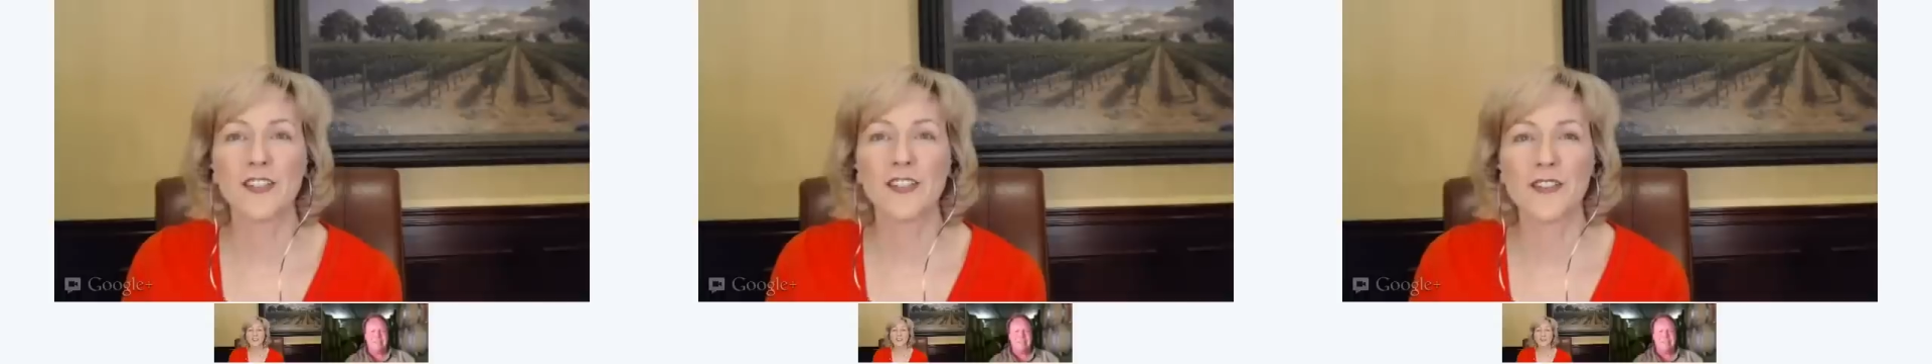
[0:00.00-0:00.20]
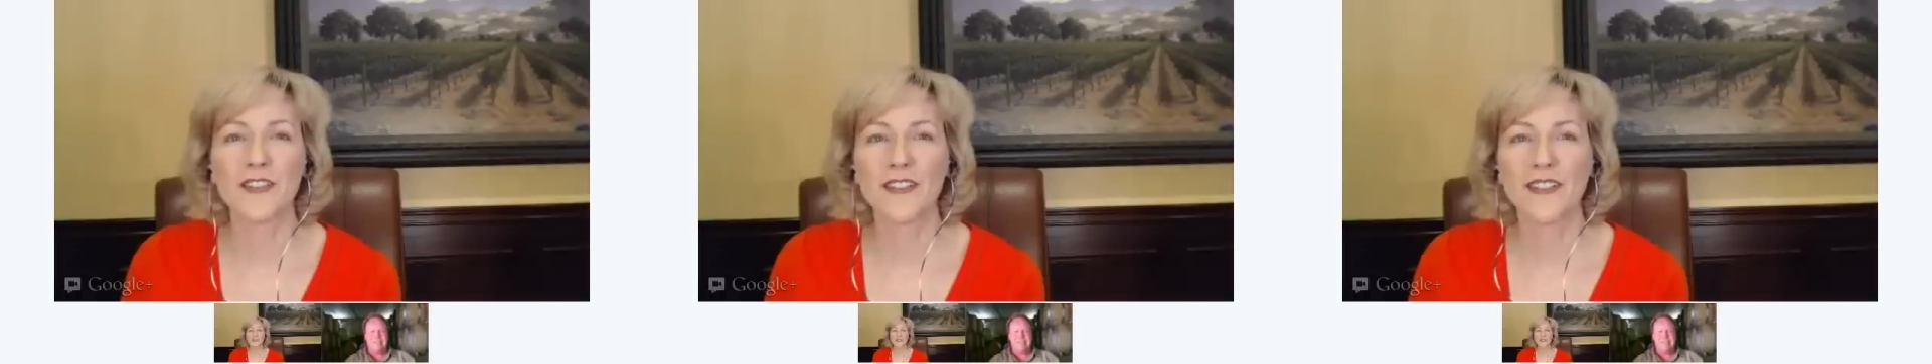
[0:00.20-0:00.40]

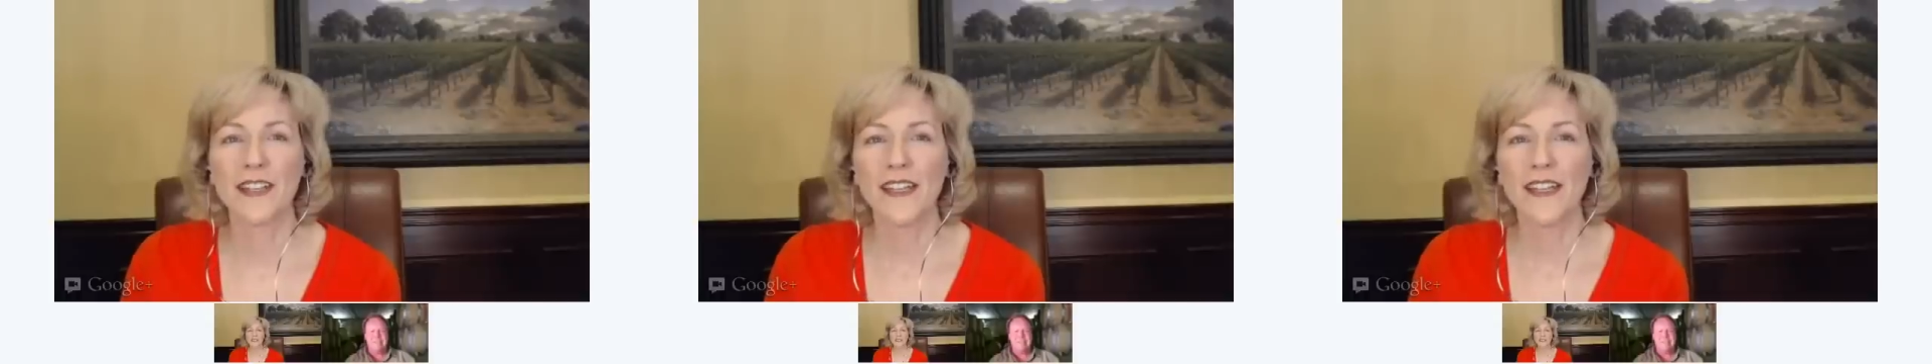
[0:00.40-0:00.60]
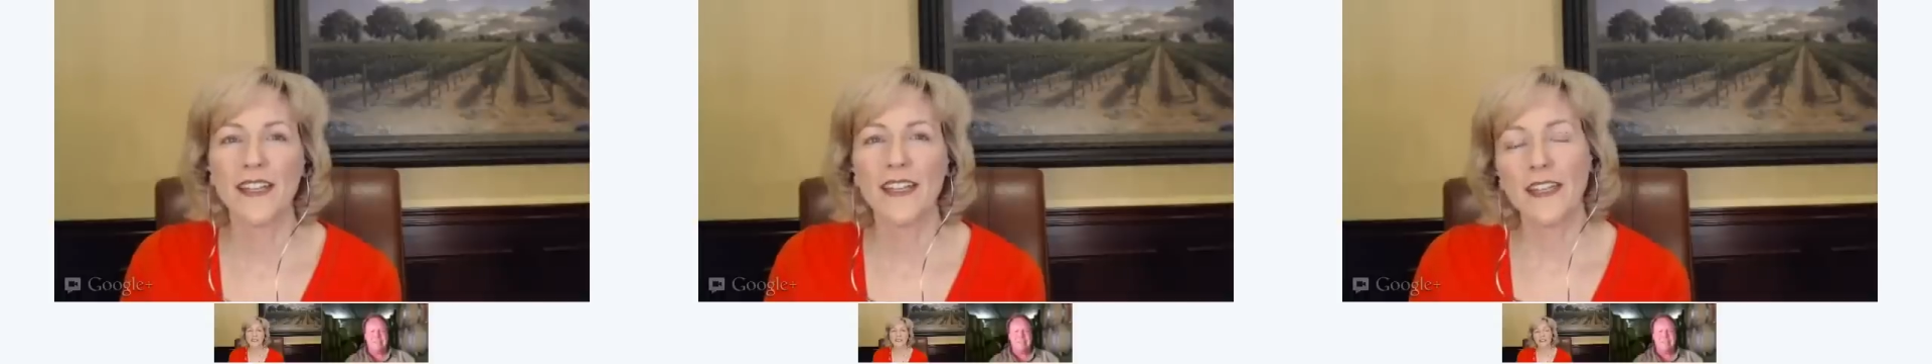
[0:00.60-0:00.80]
years.
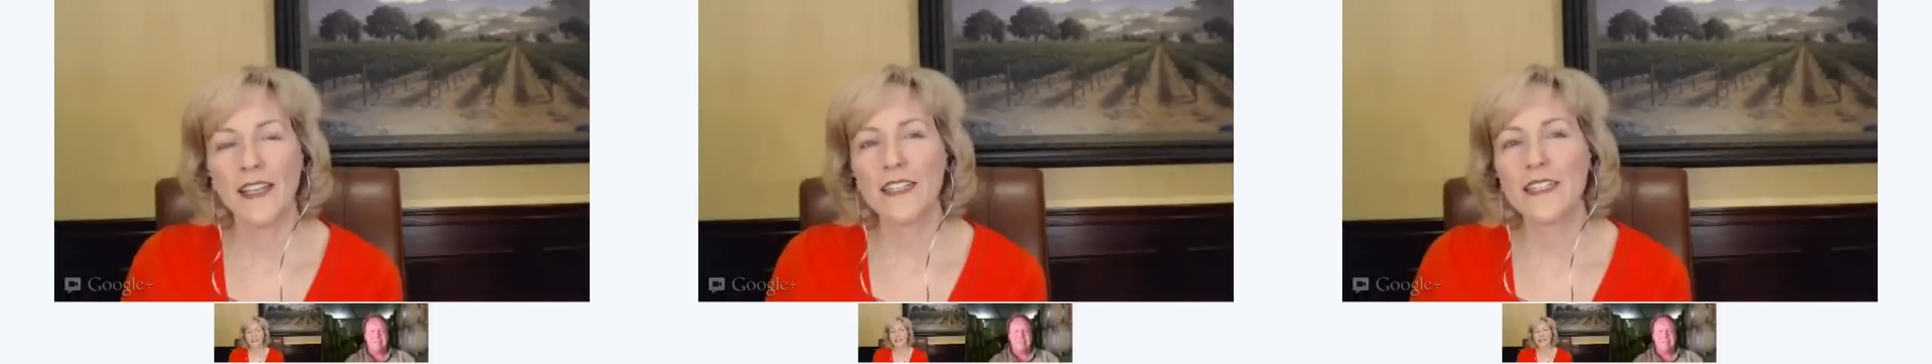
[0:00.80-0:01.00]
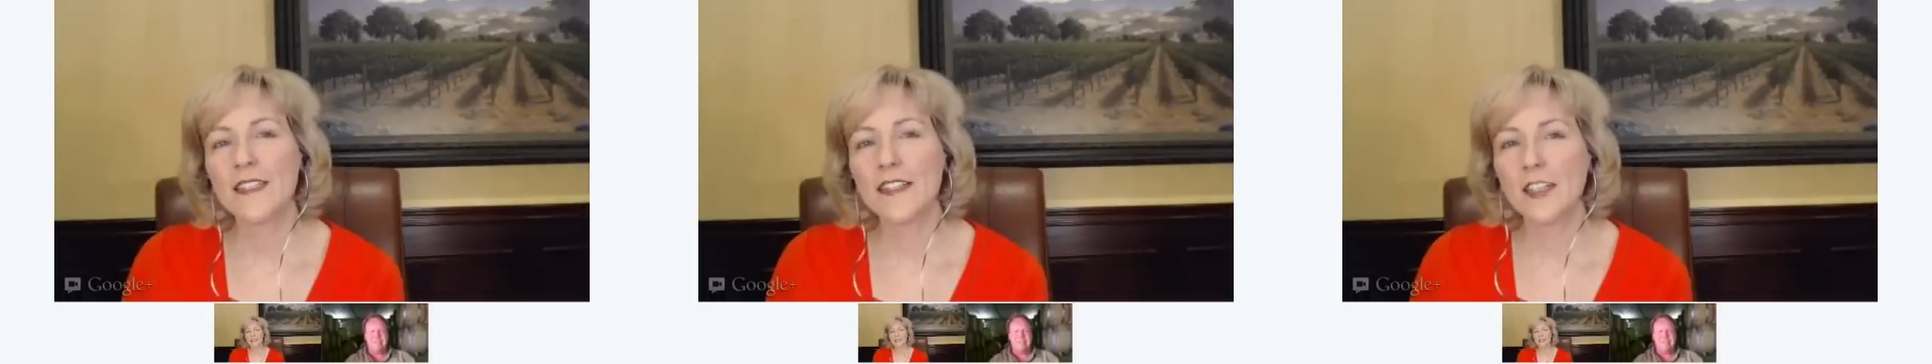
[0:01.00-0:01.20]
He
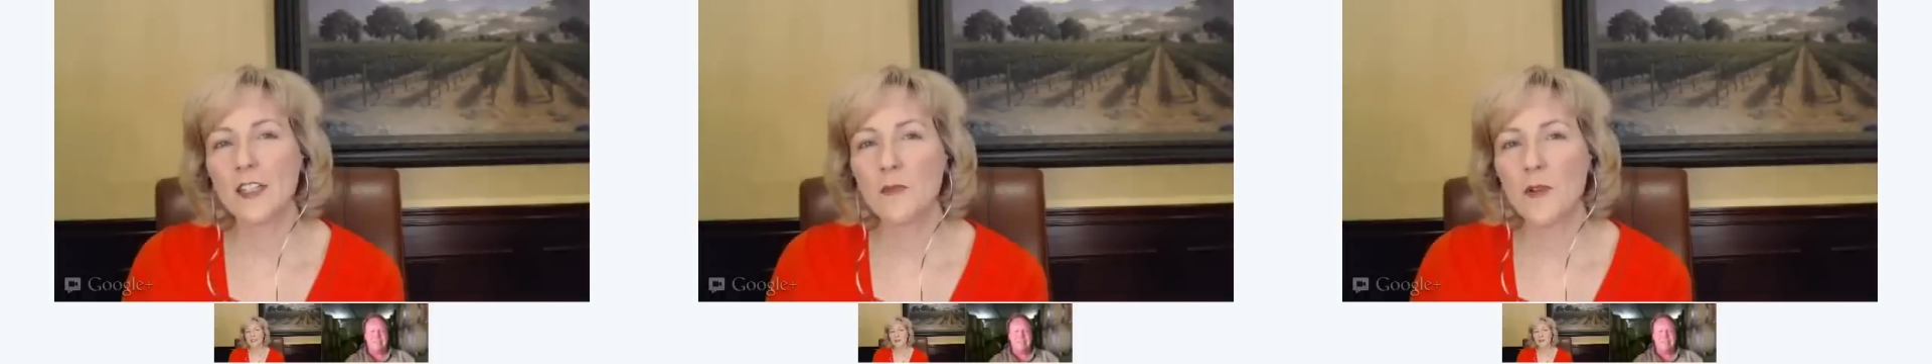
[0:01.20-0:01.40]
then studied